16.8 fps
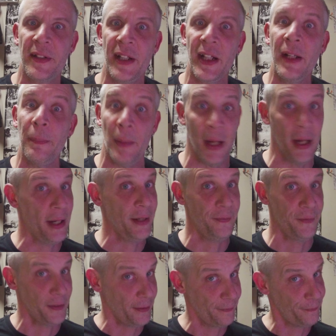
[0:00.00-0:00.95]
to think about
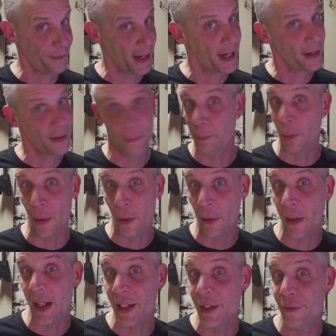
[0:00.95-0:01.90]
if you're a fan of the
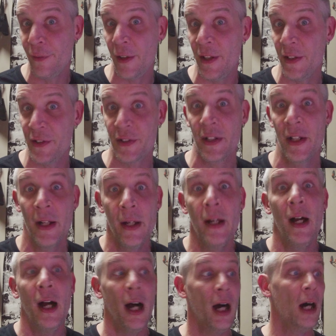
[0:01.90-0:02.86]
Borderlands verse.
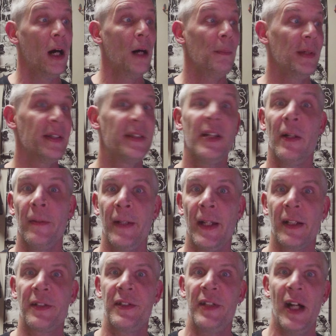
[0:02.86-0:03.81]
Until
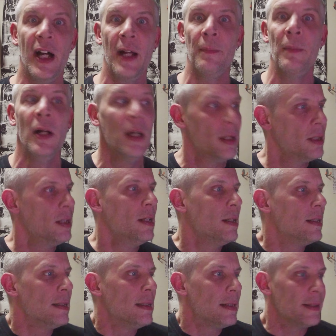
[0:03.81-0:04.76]
next time,
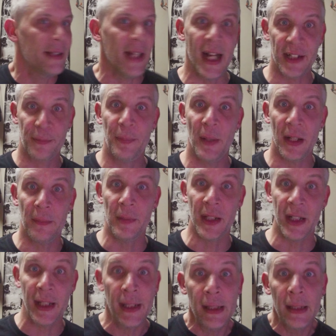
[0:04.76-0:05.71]
that's been
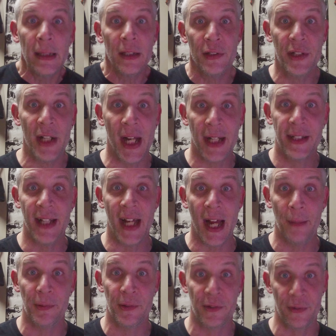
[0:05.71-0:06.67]
me, Jack
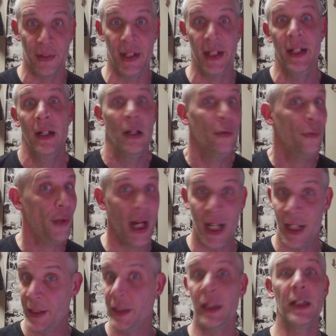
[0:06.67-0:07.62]
Tapestry,
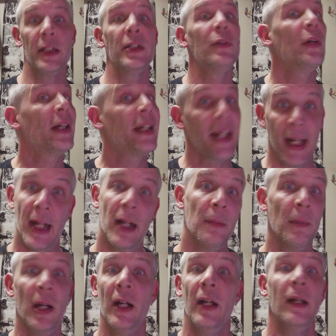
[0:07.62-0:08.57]
ranting into a
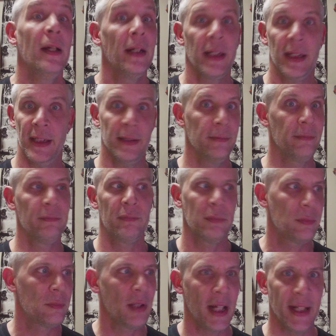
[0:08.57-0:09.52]
camera in
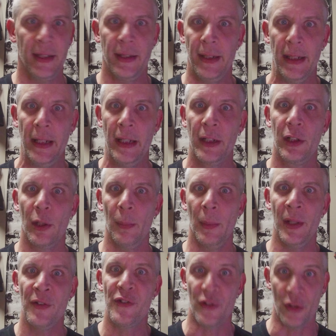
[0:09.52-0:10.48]
like
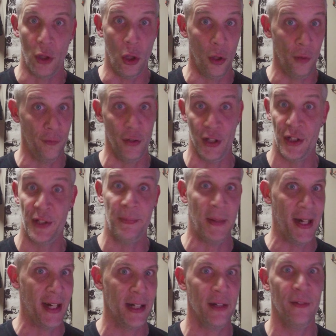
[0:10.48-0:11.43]
increments over a
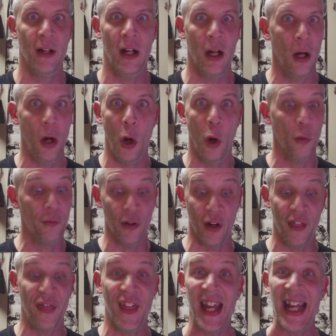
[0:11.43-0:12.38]
span of over
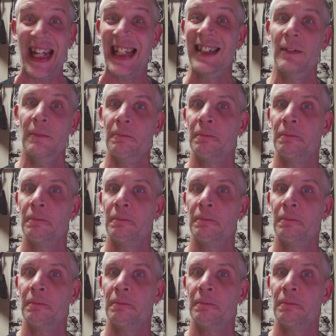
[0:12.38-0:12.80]
a thing.